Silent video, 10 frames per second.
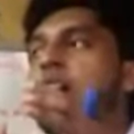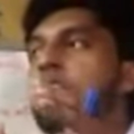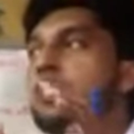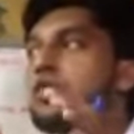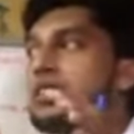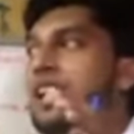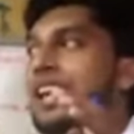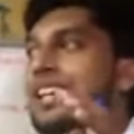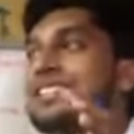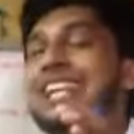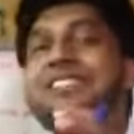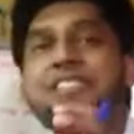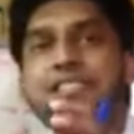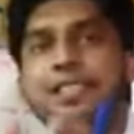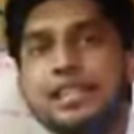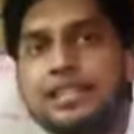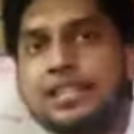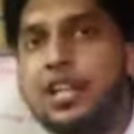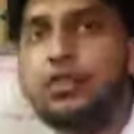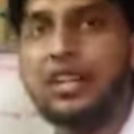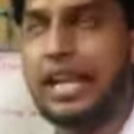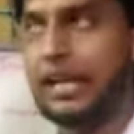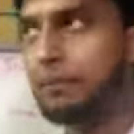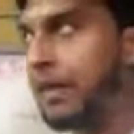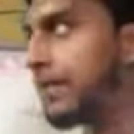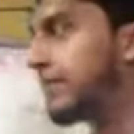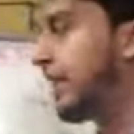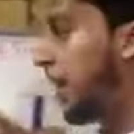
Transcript: selfishness will take place.